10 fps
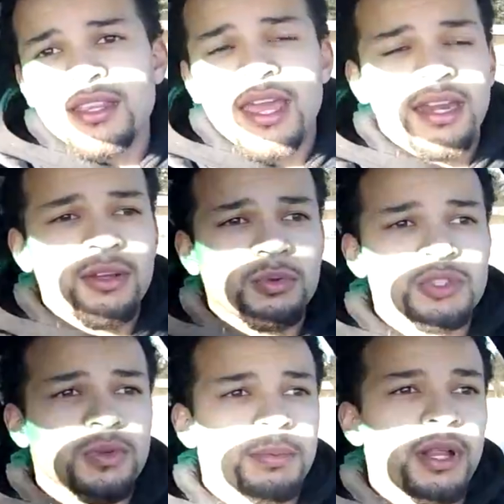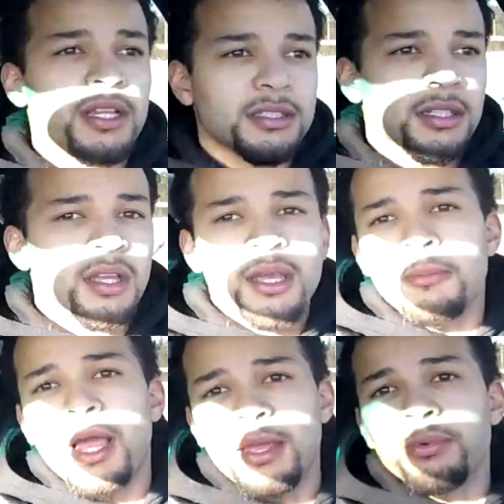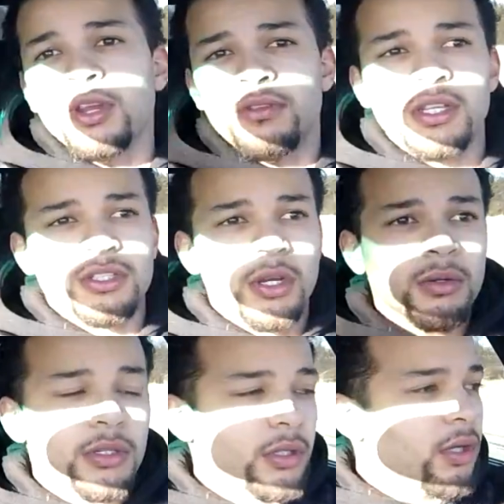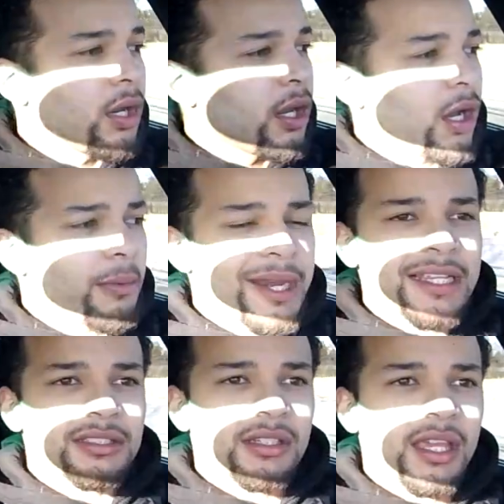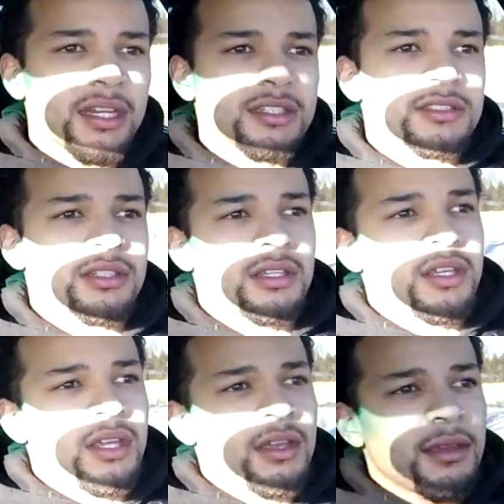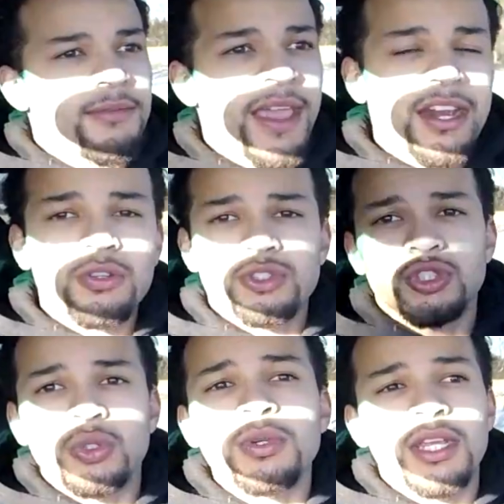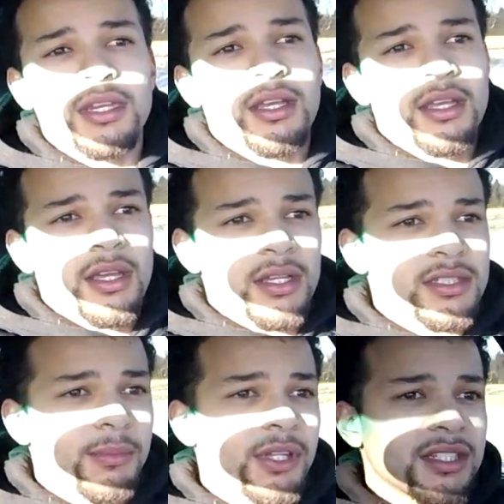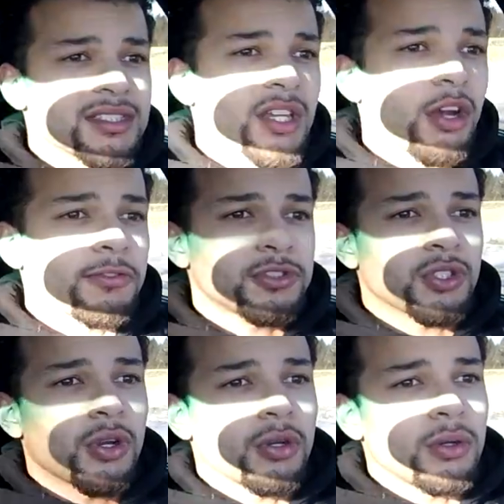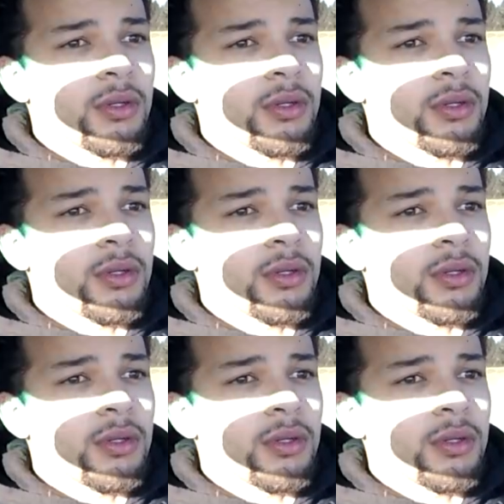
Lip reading: that it was replaced by a previous owner. It has the latest Vanos unit assembly itself, so